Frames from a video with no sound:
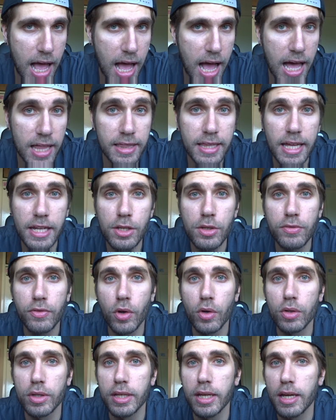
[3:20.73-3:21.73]
And then you've
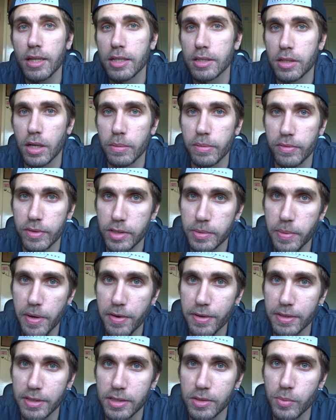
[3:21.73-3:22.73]
got the other type of
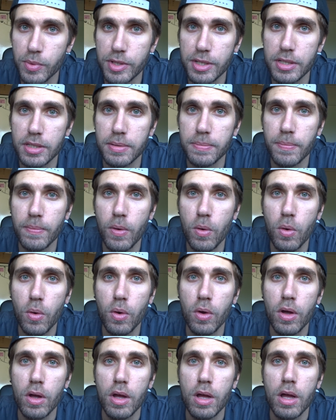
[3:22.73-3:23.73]
experiences, which is the
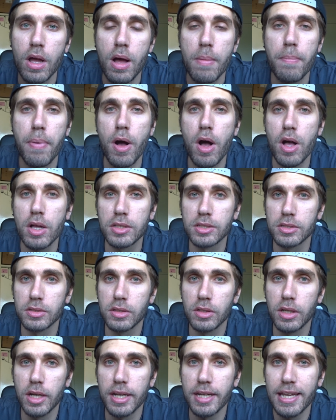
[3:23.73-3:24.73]
more
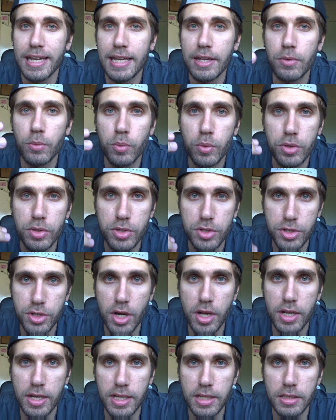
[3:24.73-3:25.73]
personal and inward
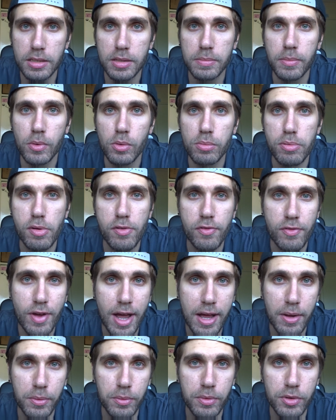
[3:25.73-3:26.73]
journeys, the more
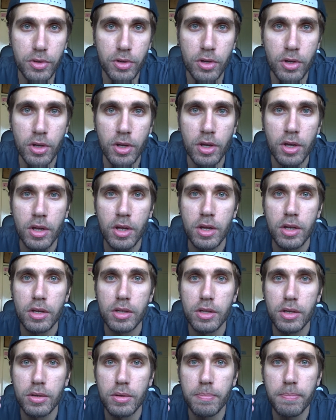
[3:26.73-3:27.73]
profound,
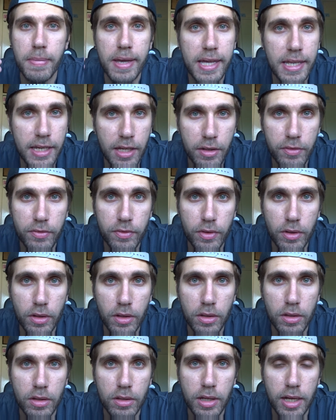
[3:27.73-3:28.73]

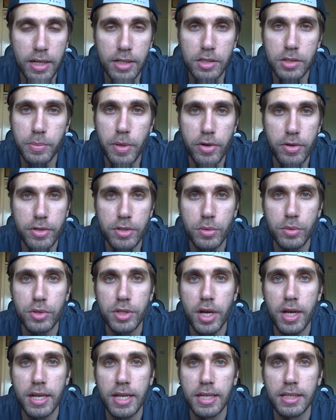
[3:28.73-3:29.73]
meaningful, and spiritual
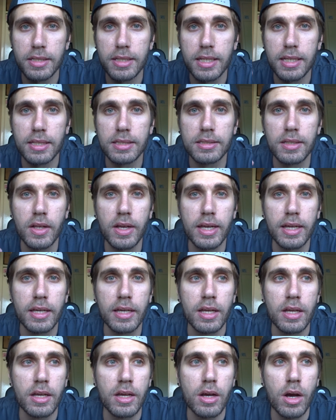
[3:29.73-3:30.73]
journeys. Things
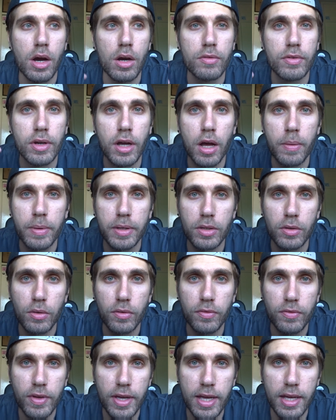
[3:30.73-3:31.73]
like overcoming your
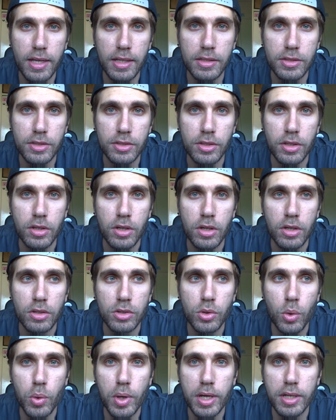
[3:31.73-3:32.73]
fears,
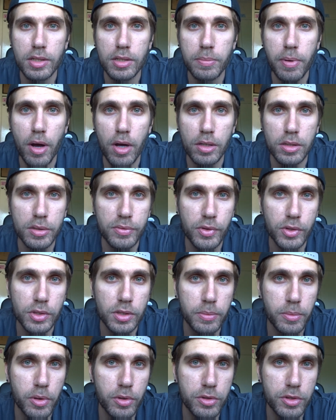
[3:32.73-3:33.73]
talking to parts of your
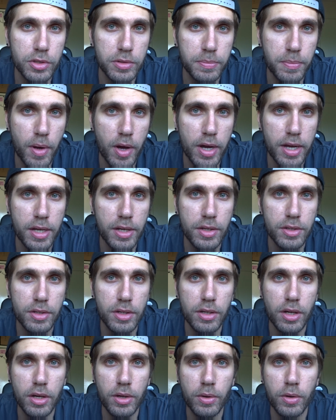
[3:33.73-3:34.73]
subconscious mind,
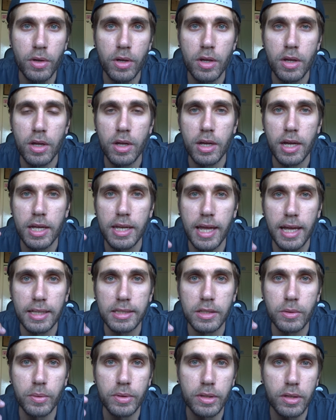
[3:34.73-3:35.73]
you know,
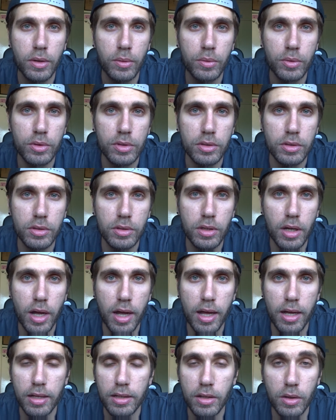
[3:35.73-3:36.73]
connecting with old,
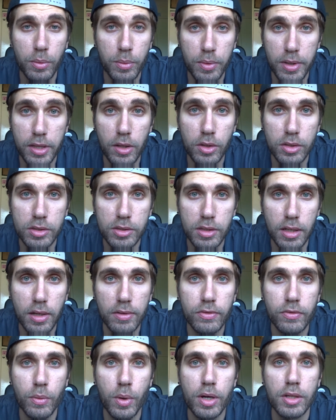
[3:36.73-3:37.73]
uh, with lost
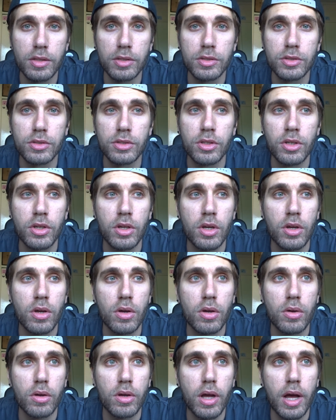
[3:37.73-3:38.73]
loved ones,
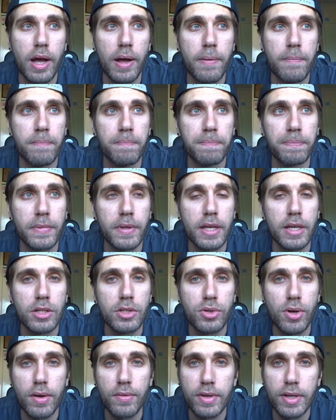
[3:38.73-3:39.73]
um,
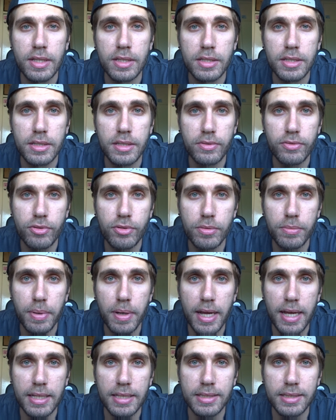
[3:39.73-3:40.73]
traveling to different
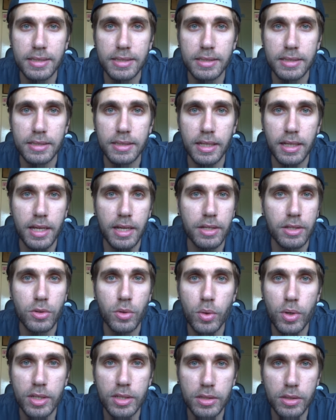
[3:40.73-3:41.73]
places, uh,
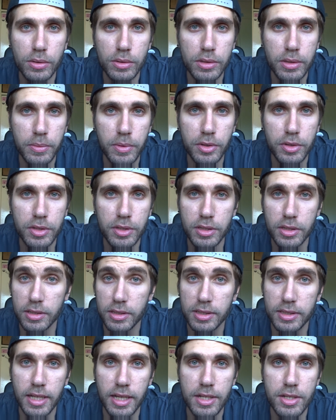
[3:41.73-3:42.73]
talking to your subconscious,
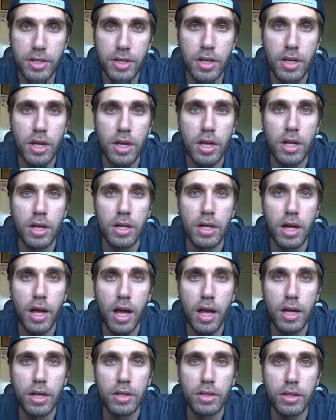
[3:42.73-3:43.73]
as I said,
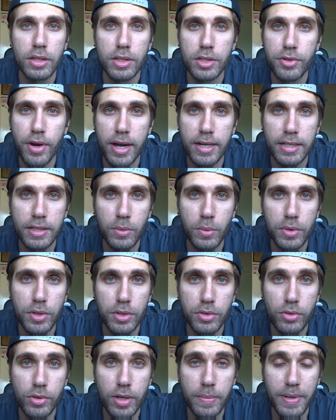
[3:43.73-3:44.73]
uh, interacting with the
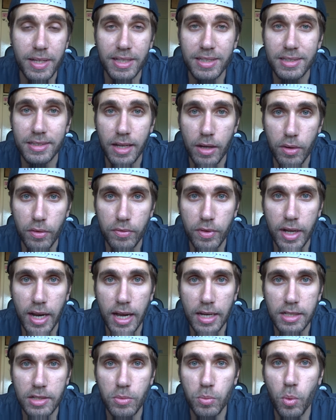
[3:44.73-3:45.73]
dream itself, and
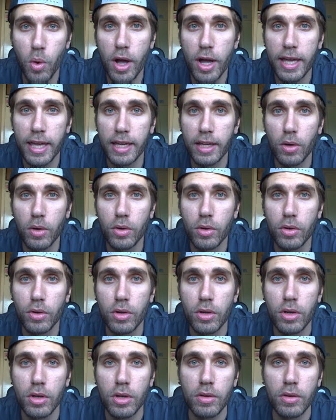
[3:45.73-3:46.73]
actually working on
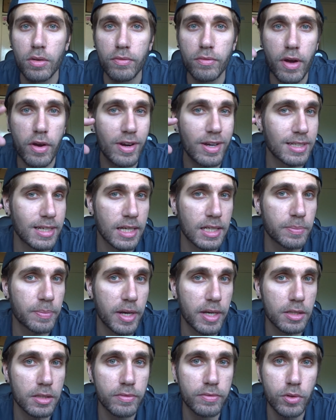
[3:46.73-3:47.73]
various
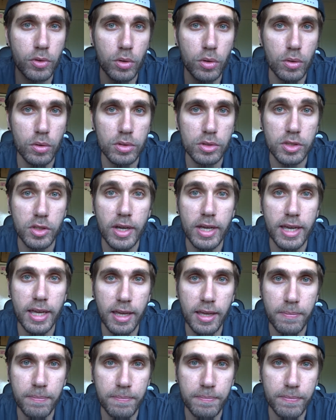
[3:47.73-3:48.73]
aspects of your
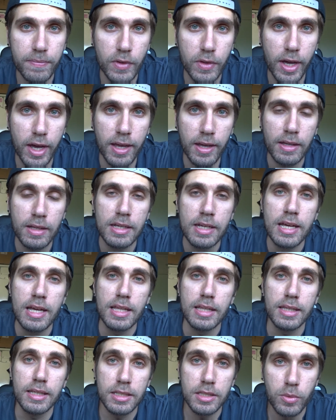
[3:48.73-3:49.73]
psyche. Okay,
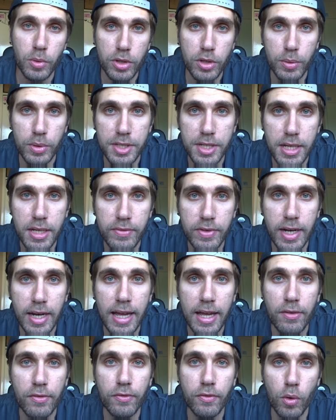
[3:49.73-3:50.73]
this is what you achieve in
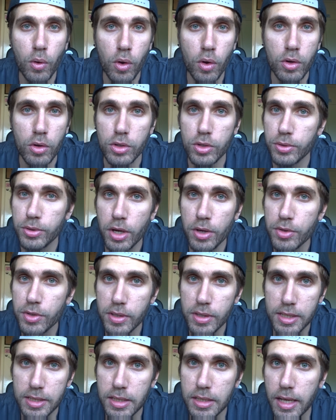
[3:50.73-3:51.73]
layer four. You don't
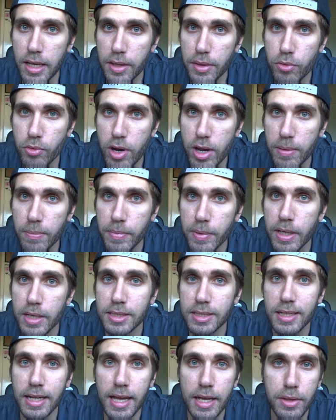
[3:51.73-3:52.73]
do this in layer three
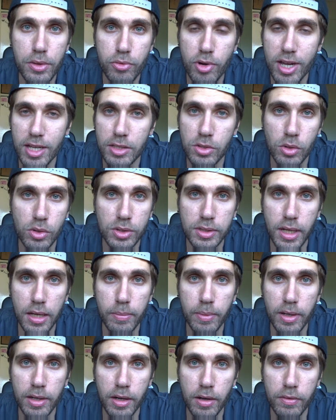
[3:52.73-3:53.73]
because in layer three it's not
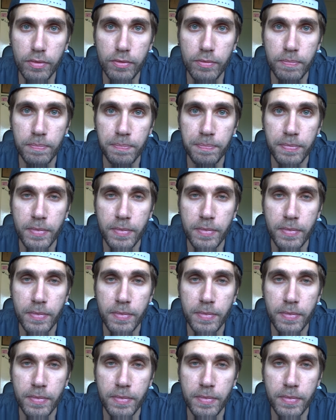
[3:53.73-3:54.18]
stable enough.